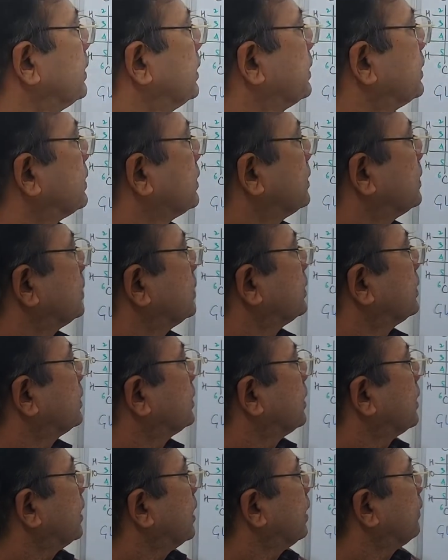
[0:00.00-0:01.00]
is
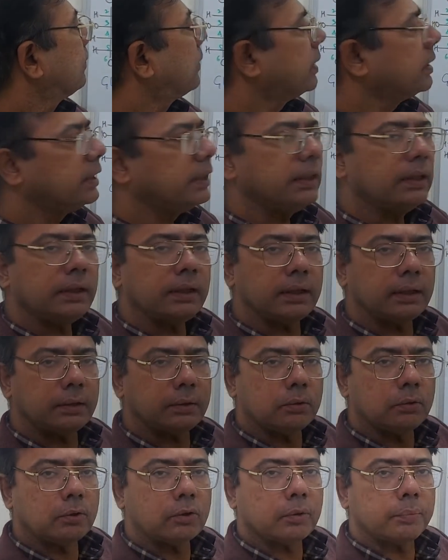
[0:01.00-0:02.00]
alpha D
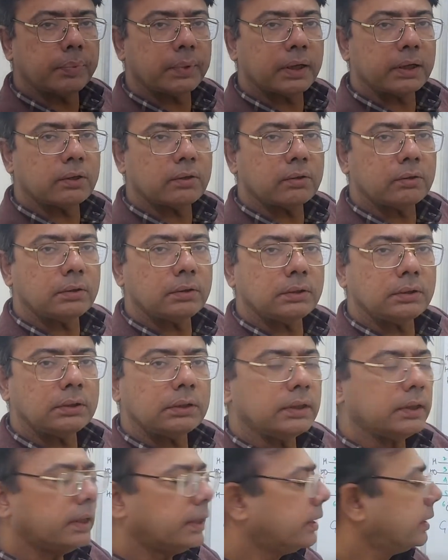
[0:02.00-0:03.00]
glucopyranose,
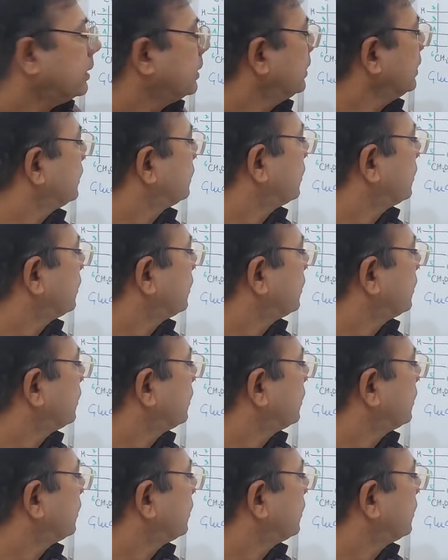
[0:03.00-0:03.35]
and in this